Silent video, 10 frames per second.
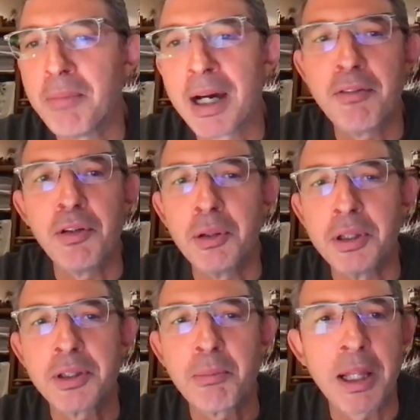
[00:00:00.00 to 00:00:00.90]
My view
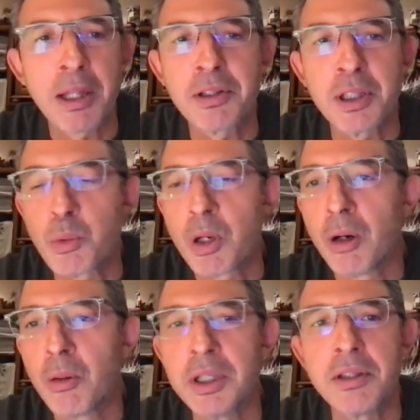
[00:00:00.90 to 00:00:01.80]
is the pathogens will
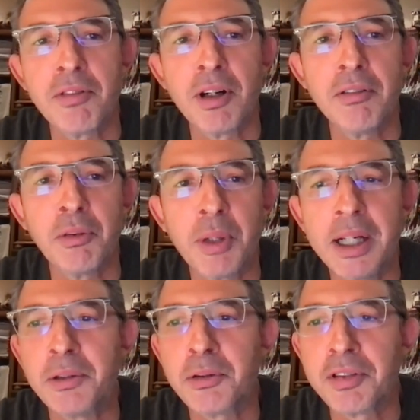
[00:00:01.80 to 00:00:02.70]
always evolve a
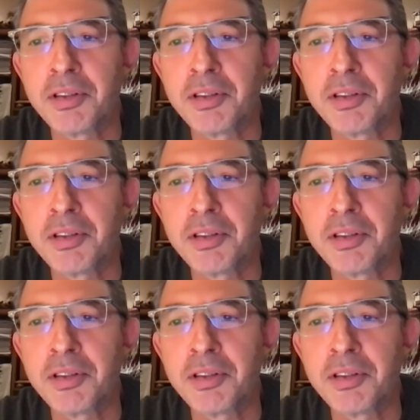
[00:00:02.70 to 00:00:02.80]
way to